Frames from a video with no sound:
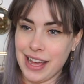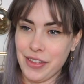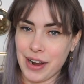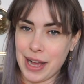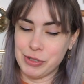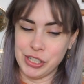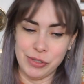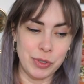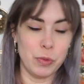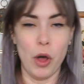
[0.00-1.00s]
other
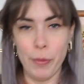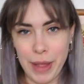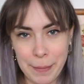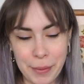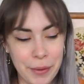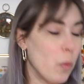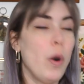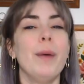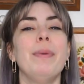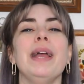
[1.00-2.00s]
option was wallpaper.
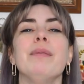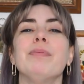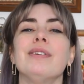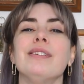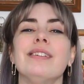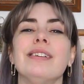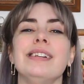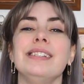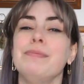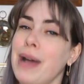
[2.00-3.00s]
Wallpaper
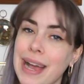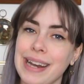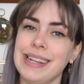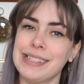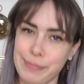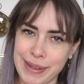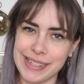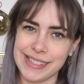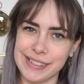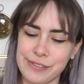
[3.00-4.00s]
is mighty
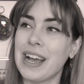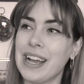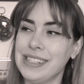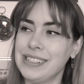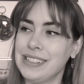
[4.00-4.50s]
expensive. I